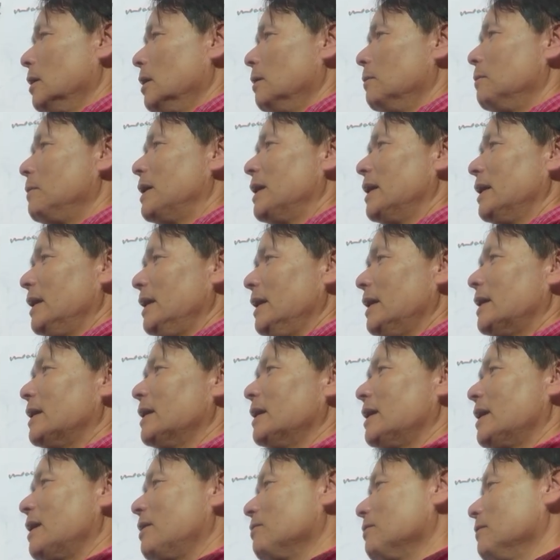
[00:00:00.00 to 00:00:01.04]
But it
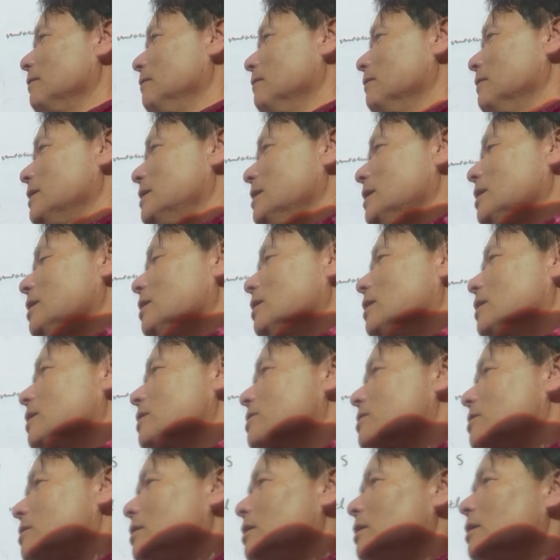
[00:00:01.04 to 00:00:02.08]
can get ridiculous,
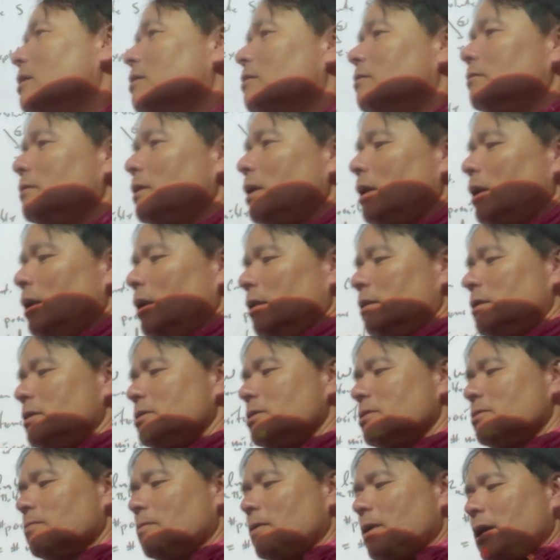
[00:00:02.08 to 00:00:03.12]
you know. This
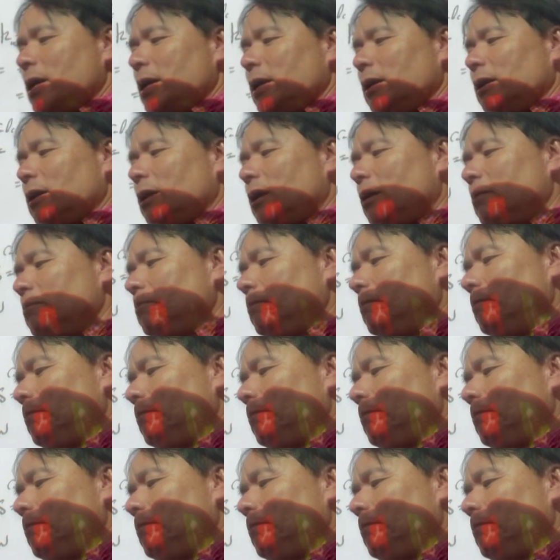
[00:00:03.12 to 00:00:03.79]
is why,